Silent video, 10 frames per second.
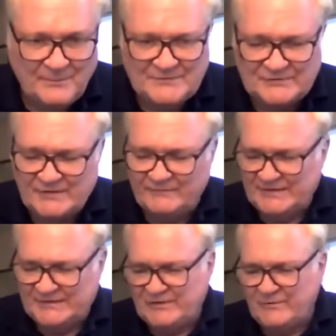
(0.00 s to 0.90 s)

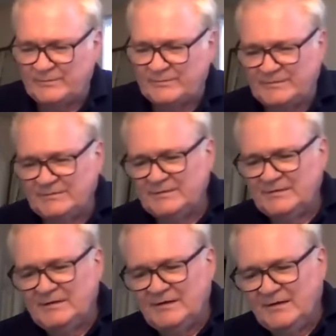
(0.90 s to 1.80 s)
Positively sloped
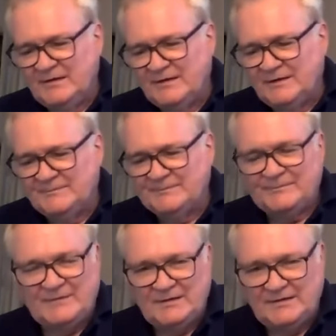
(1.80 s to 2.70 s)

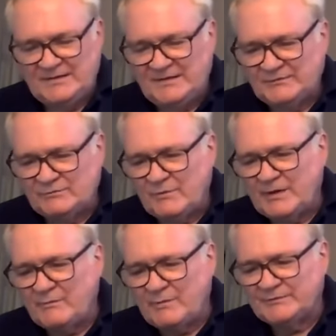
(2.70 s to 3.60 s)
is
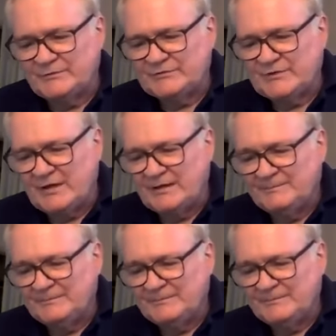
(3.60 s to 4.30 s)
what I want to say.